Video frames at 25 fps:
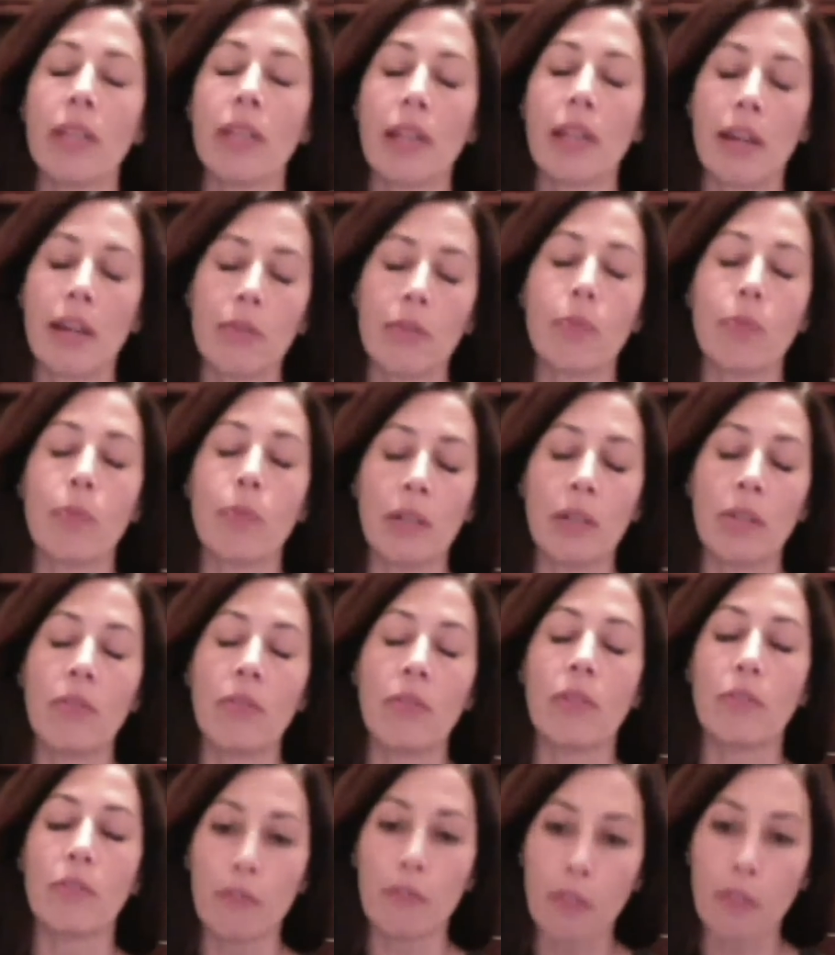that's
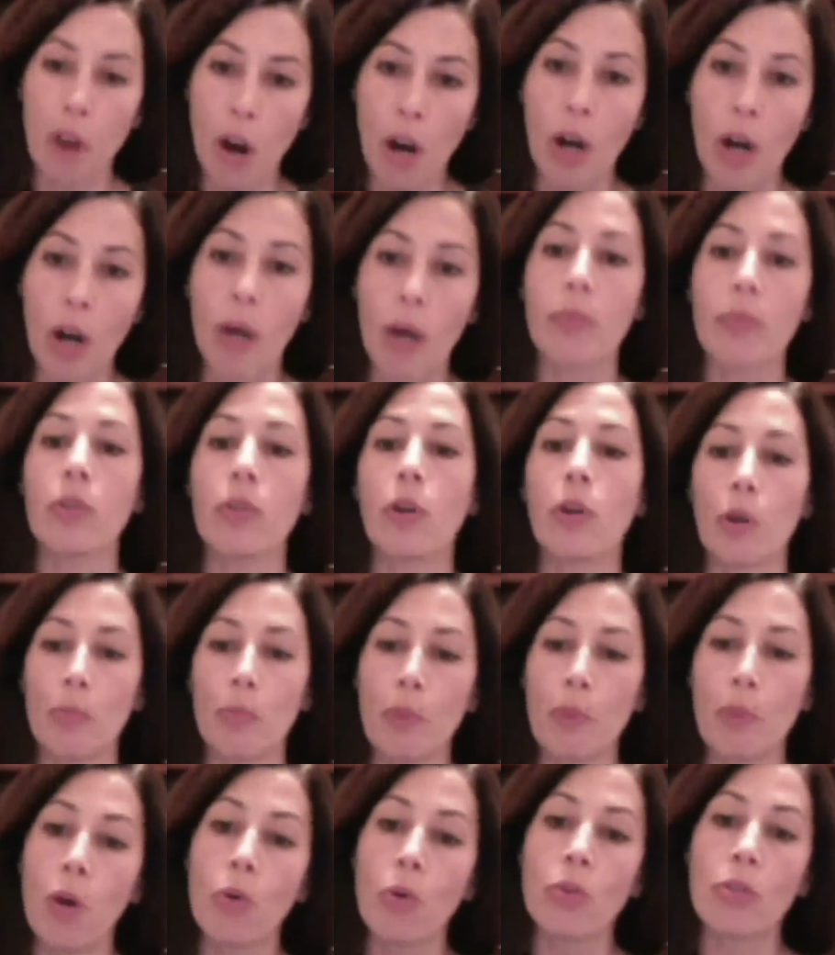been farmed or
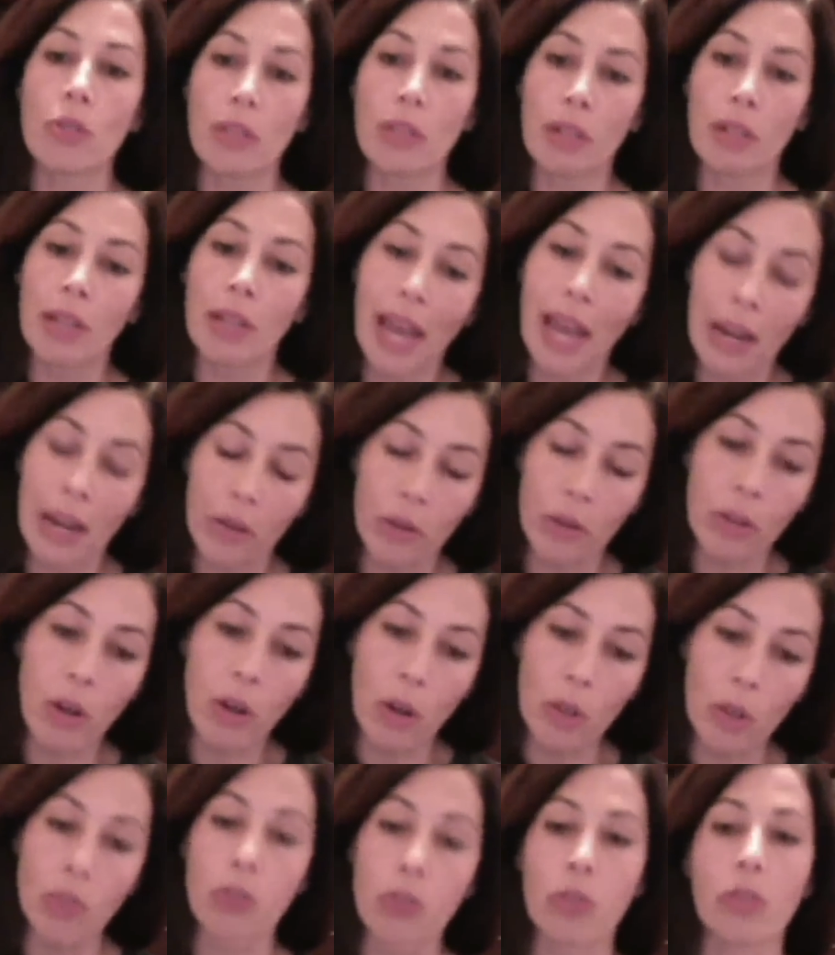
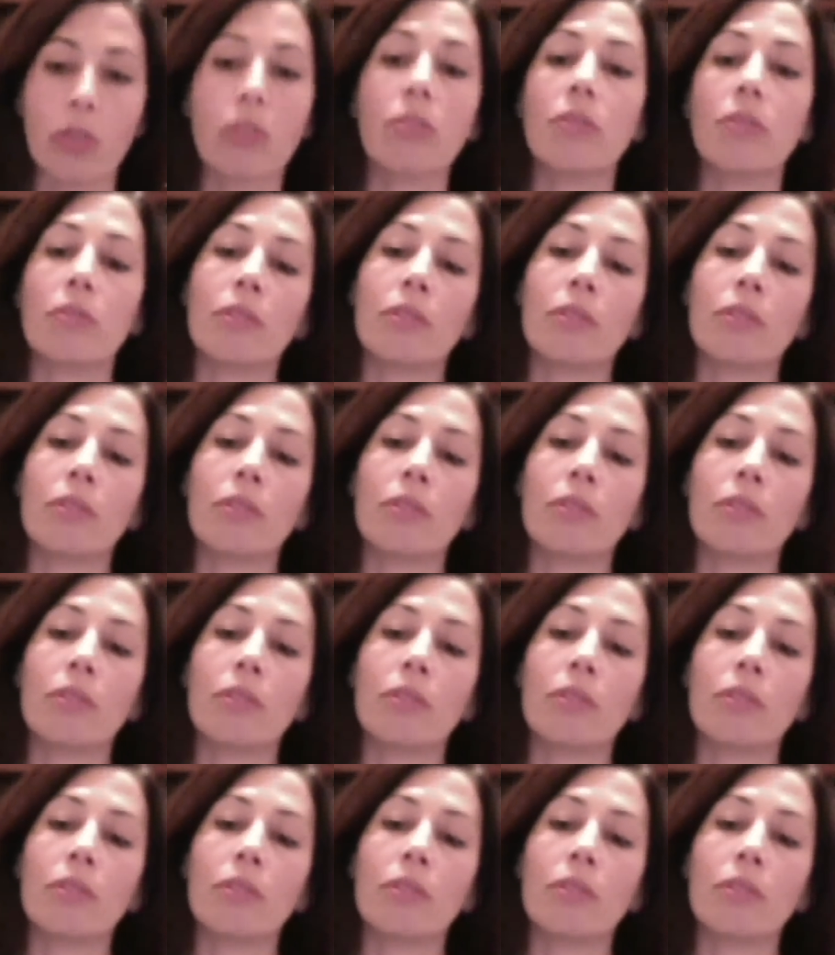post-agriculture,